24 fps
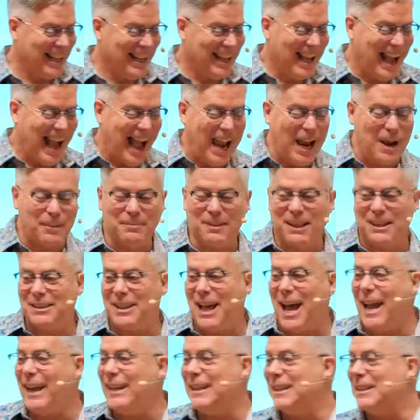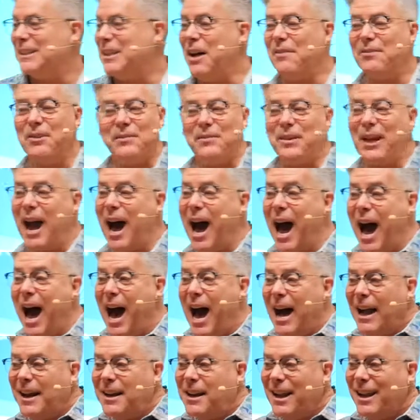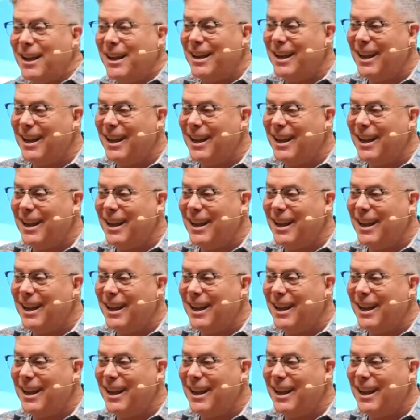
I am the light and love of God.